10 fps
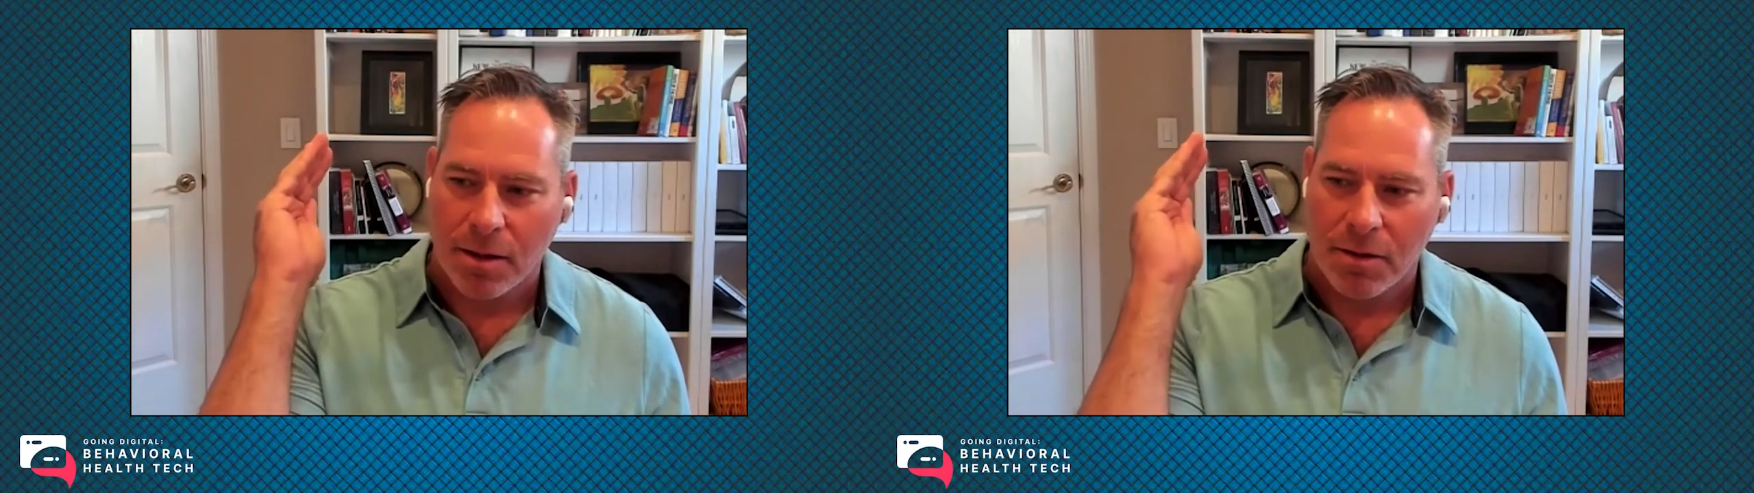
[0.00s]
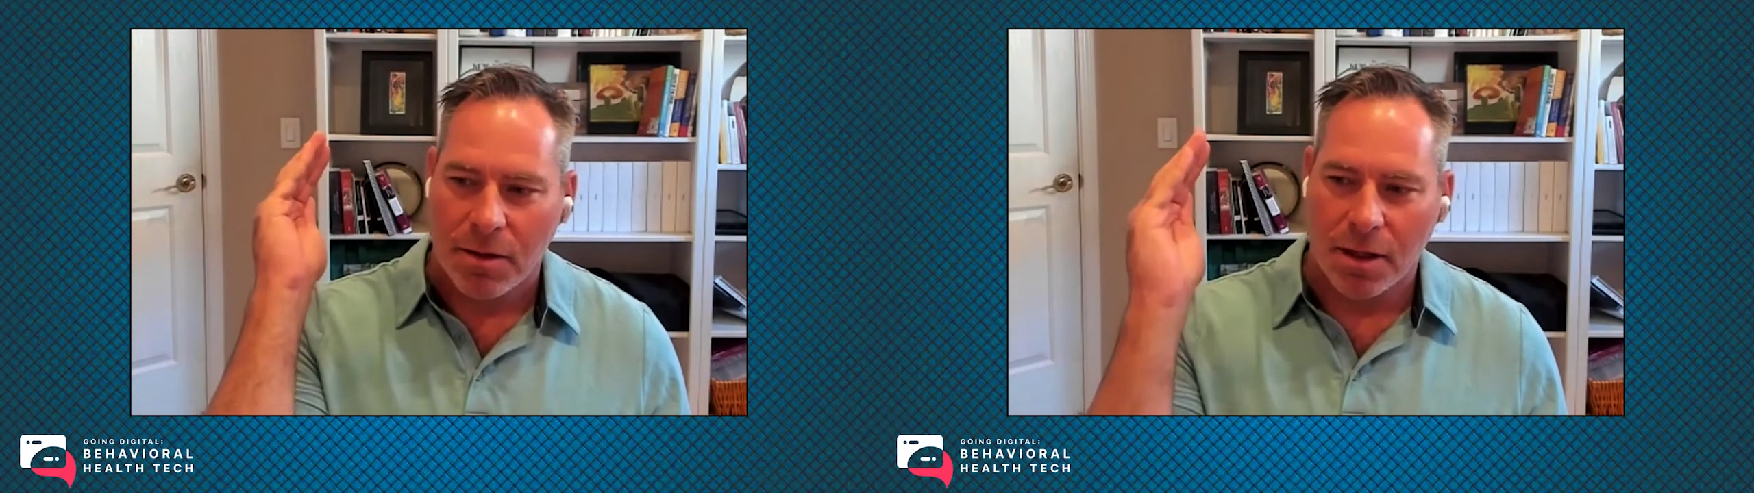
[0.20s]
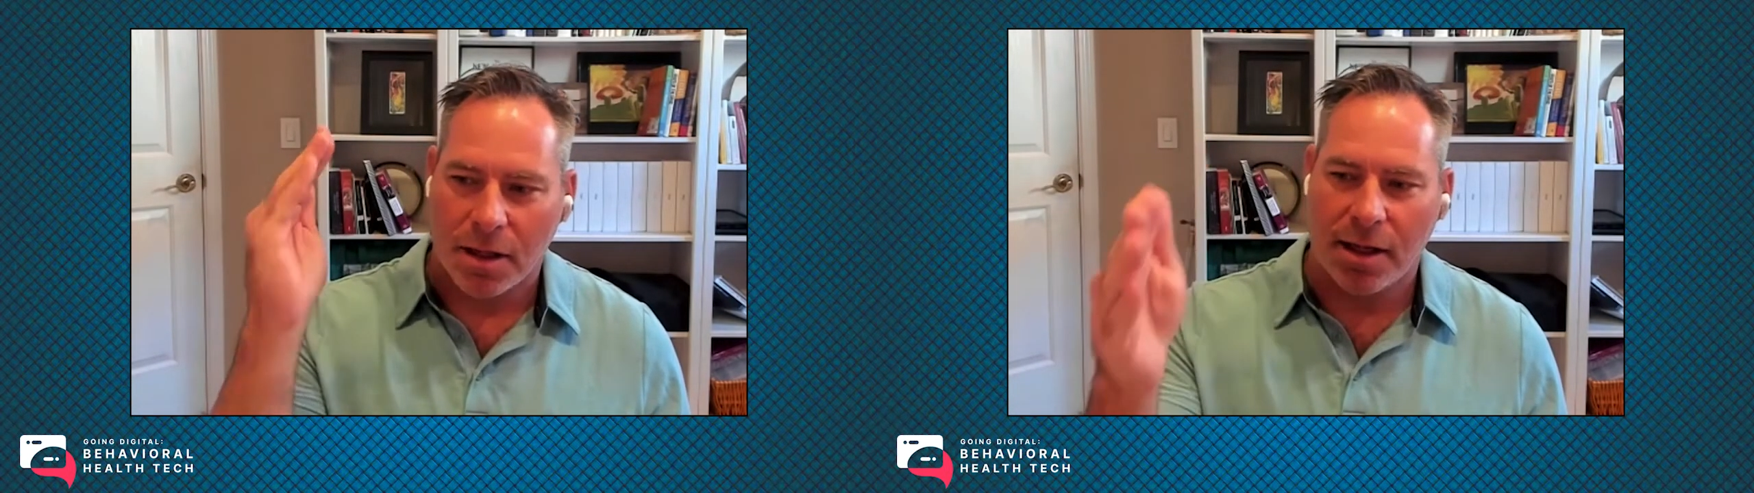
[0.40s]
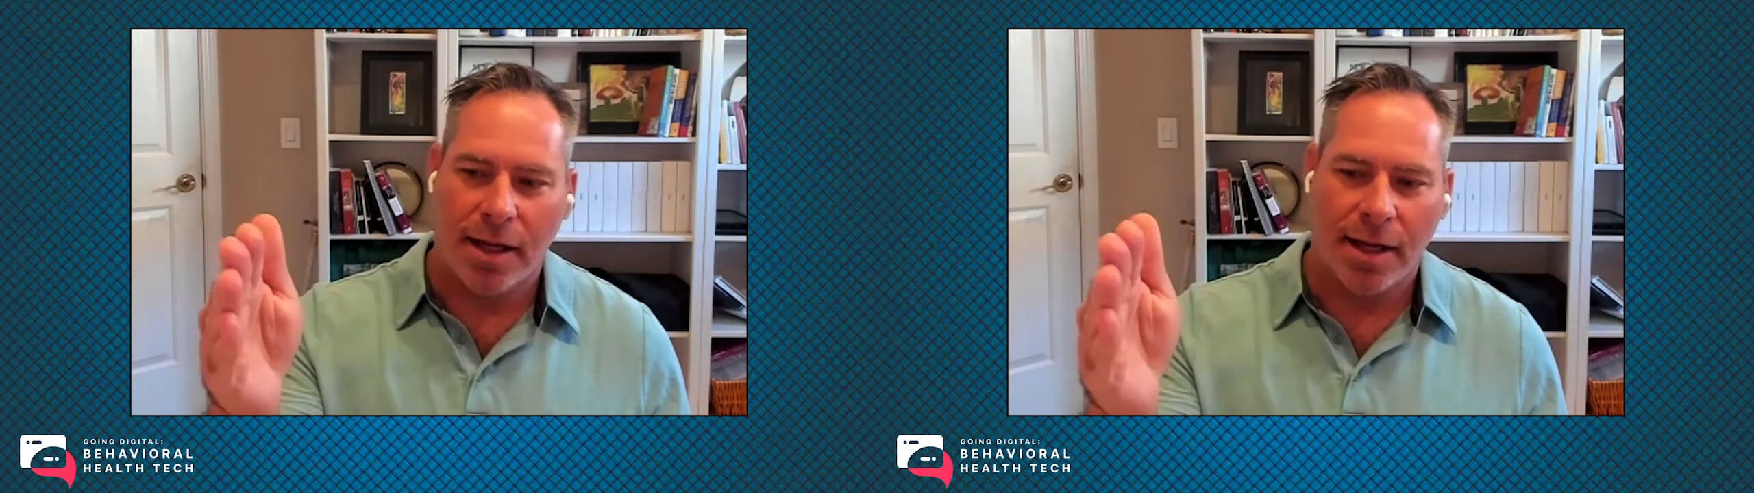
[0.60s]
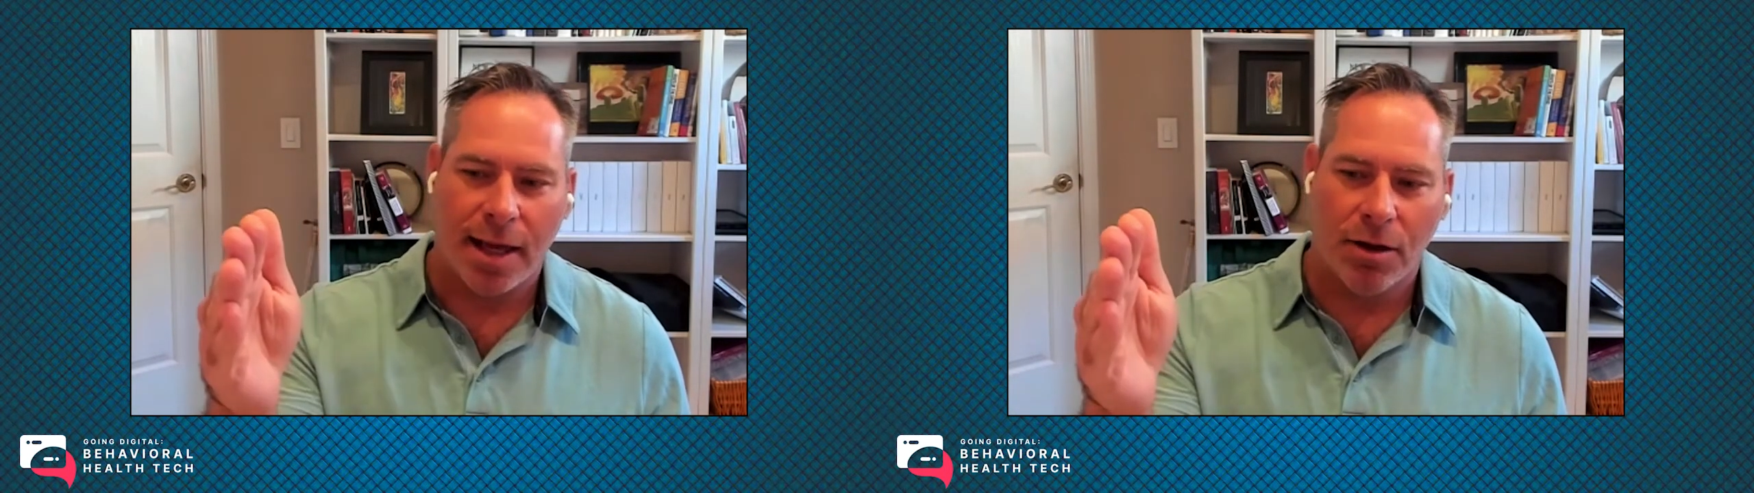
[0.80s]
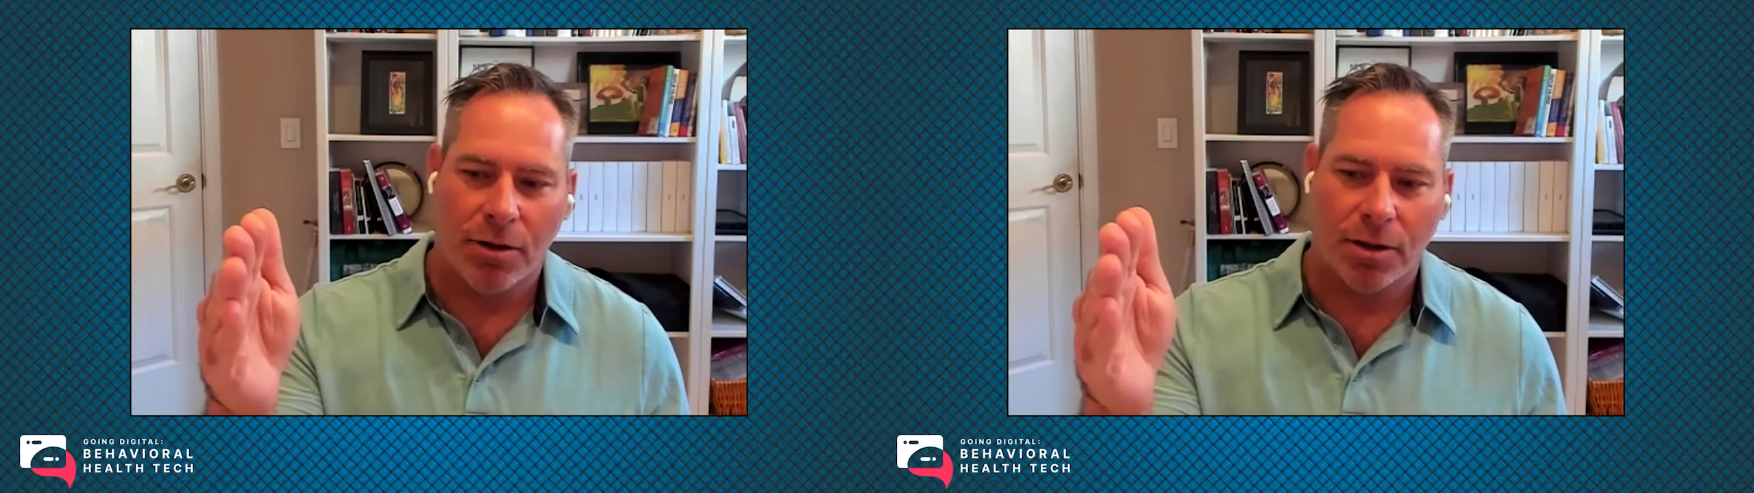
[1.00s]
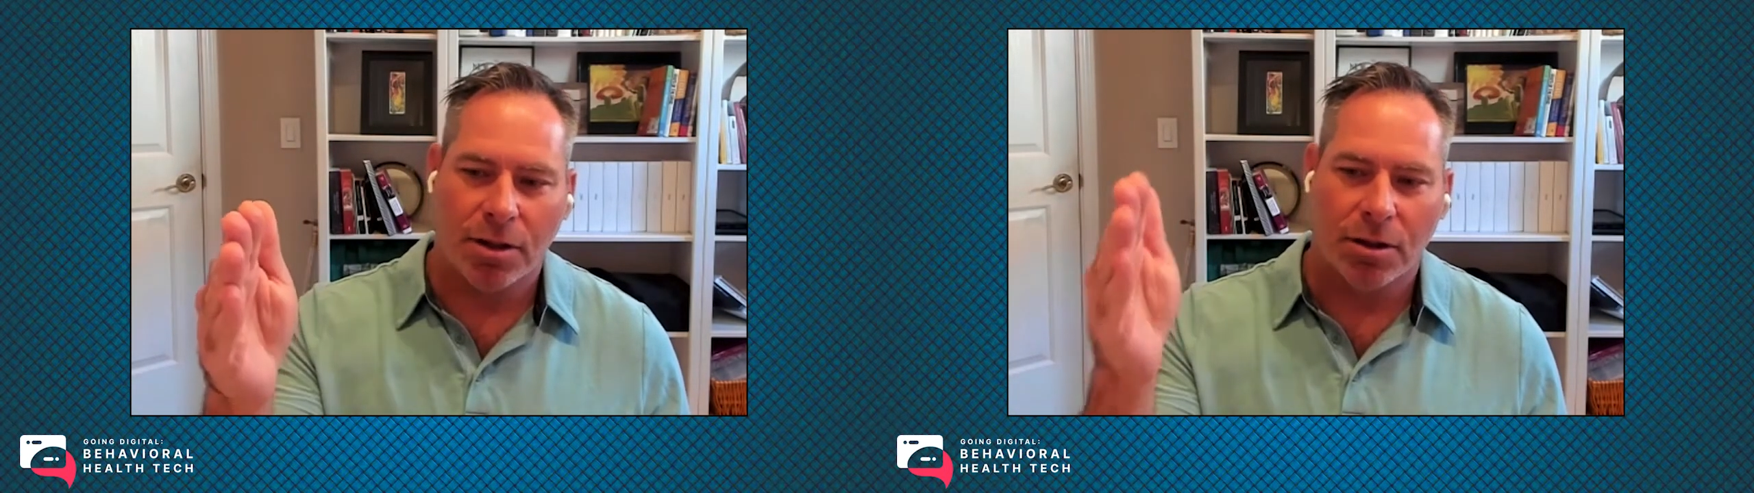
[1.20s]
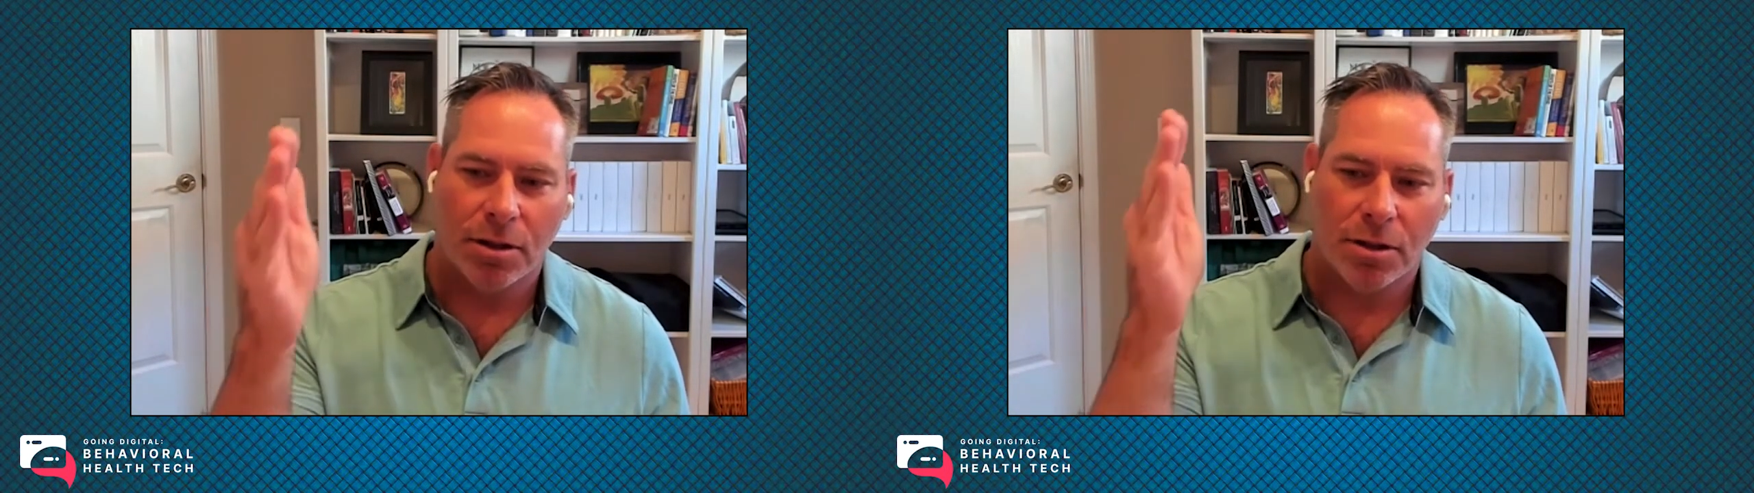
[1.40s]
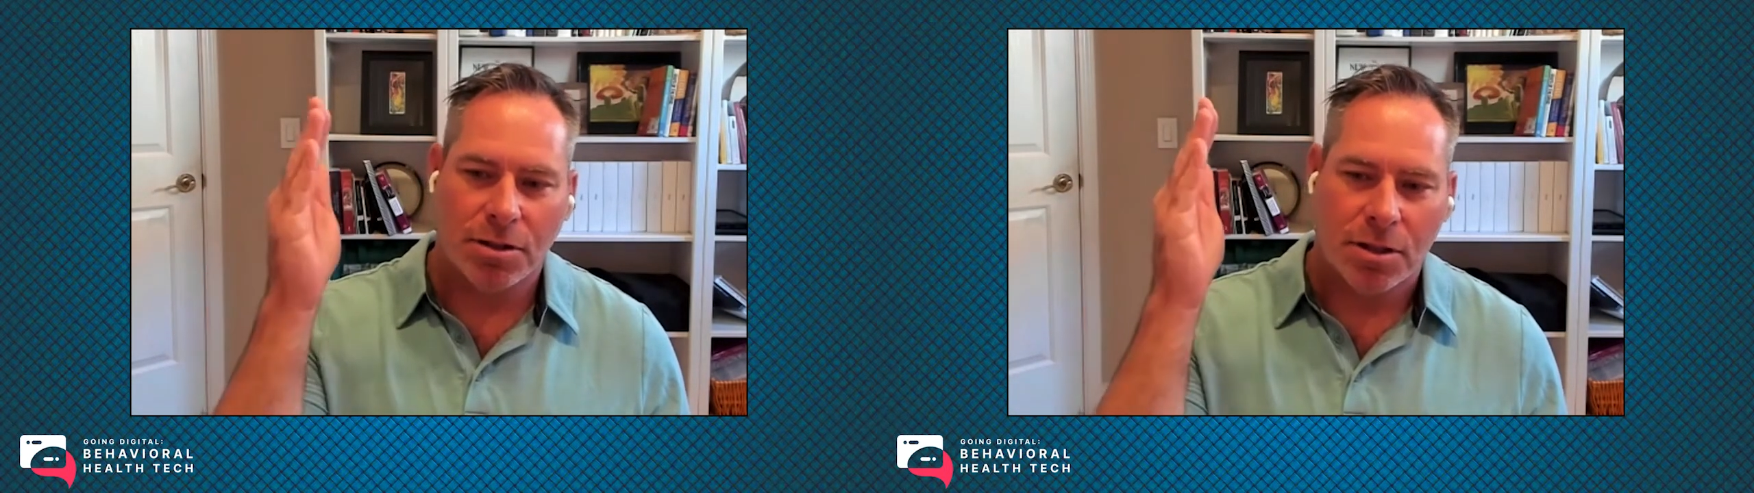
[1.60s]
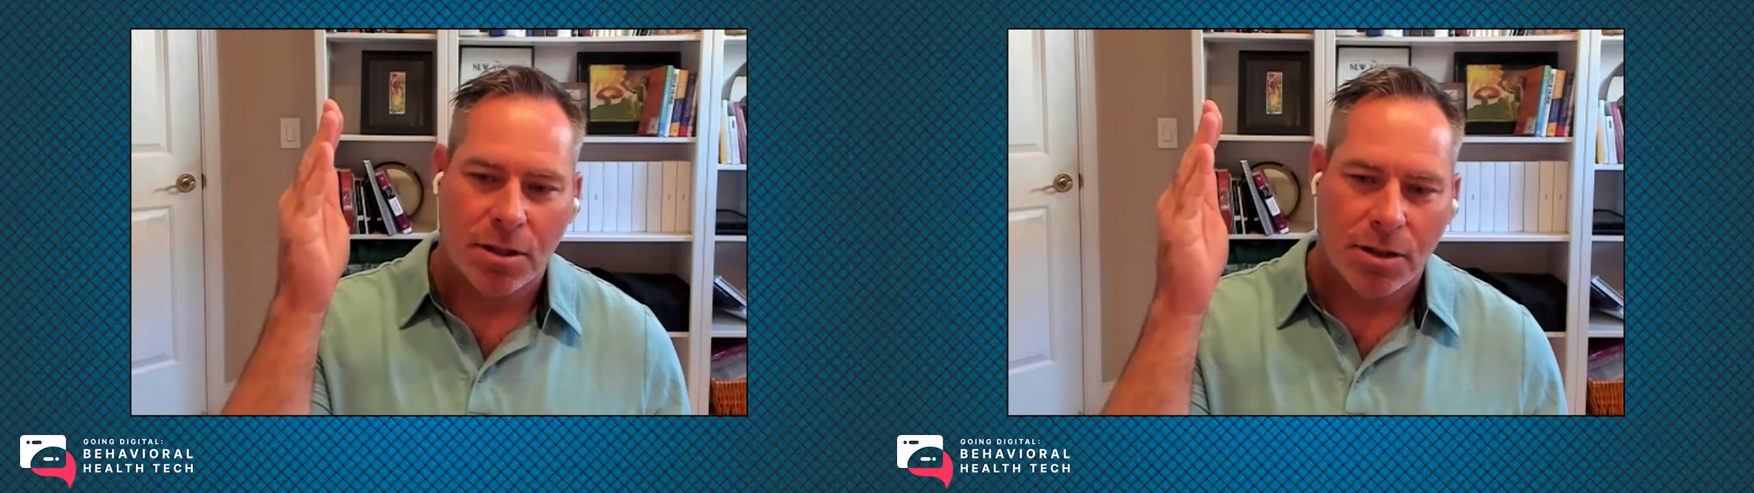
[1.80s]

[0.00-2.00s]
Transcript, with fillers: the encounter occurs,